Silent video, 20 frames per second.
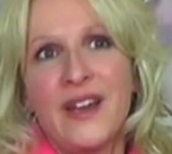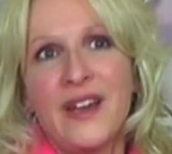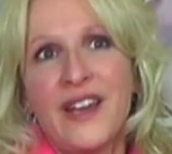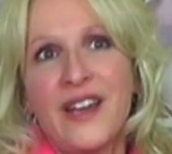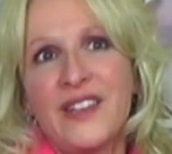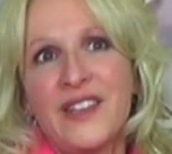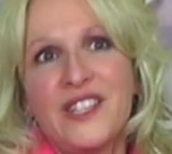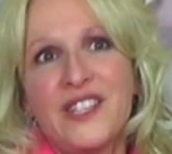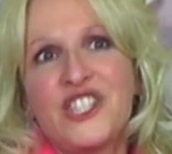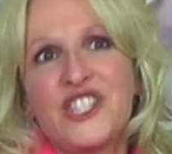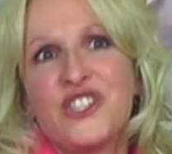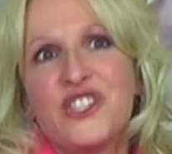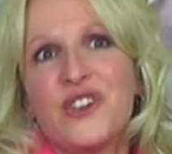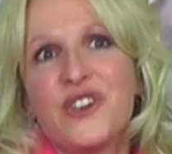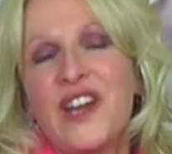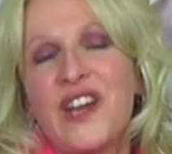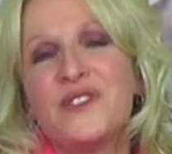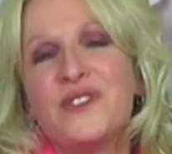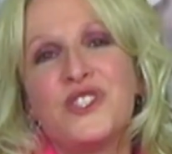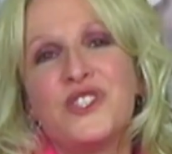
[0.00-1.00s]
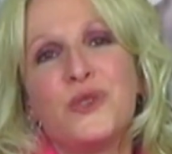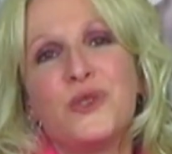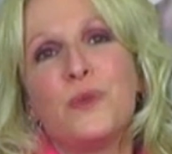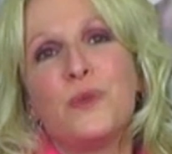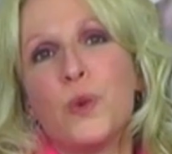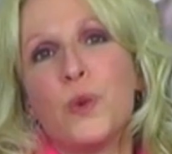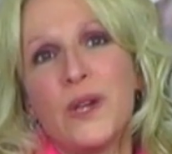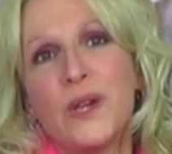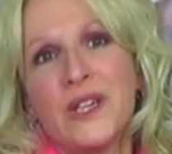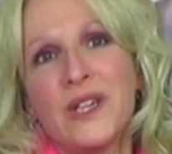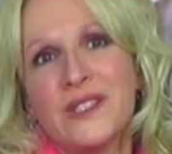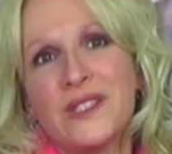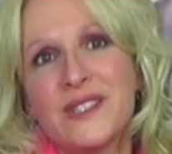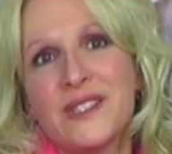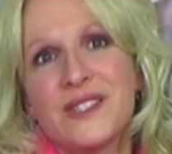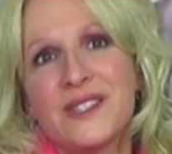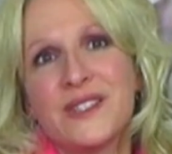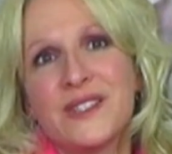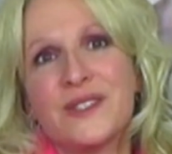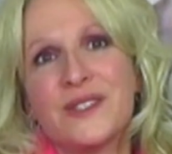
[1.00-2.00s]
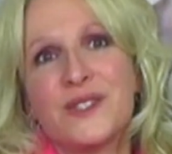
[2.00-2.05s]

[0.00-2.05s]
I think too, I have 2 boys.